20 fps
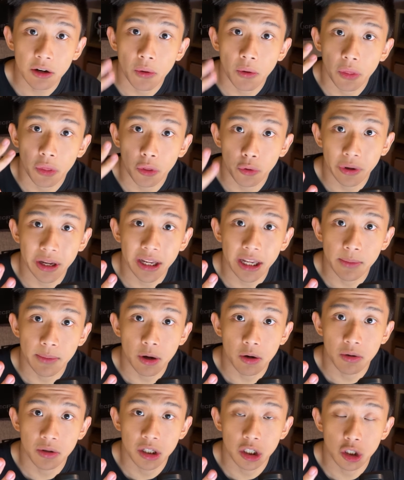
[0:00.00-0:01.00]
out 3
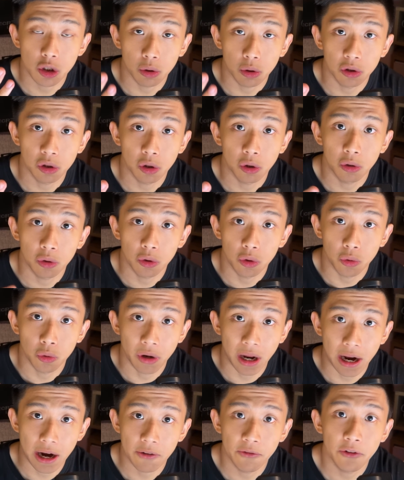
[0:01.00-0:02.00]
emails total
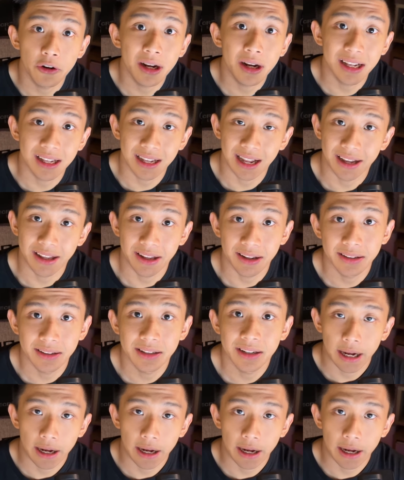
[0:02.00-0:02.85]
to every client,